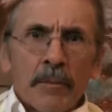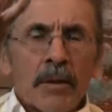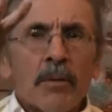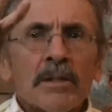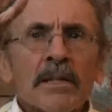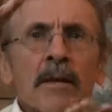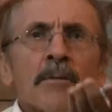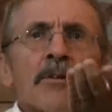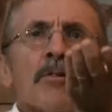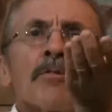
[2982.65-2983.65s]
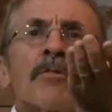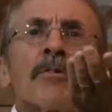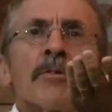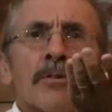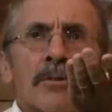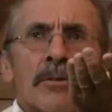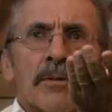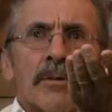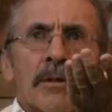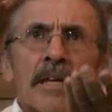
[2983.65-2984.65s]
But it wasn't able to go further.
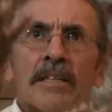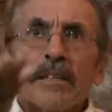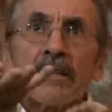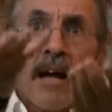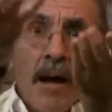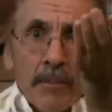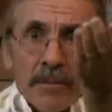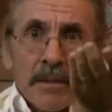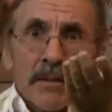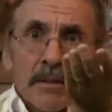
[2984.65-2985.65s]
It stopped